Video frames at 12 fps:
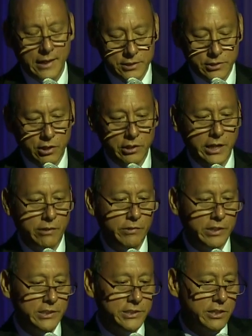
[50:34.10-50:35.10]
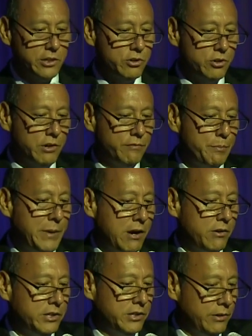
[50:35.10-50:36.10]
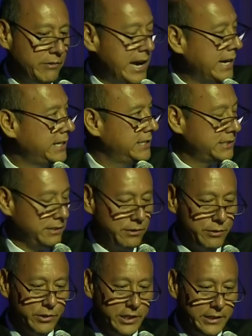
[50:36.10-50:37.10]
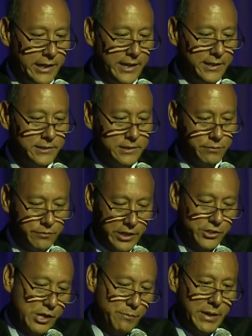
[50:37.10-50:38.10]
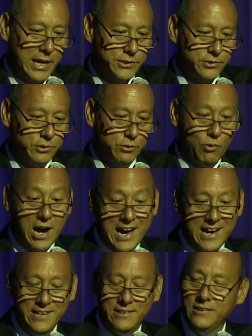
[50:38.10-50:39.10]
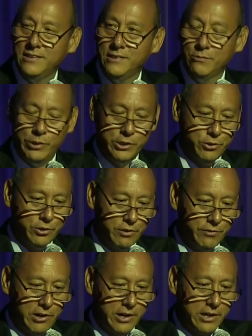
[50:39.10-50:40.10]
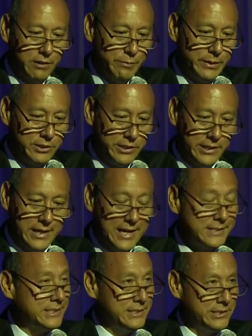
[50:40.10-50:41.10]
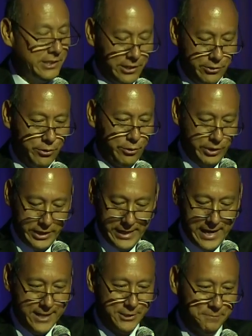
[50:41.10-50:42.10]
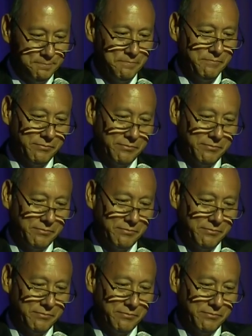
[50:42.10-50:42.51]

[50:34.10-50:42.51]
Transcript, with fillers: it's totally unrealistic to turn over power to the Iraqis in 30 days. The French ambassador, why? We turned over our government to the Nazis in under 30 days.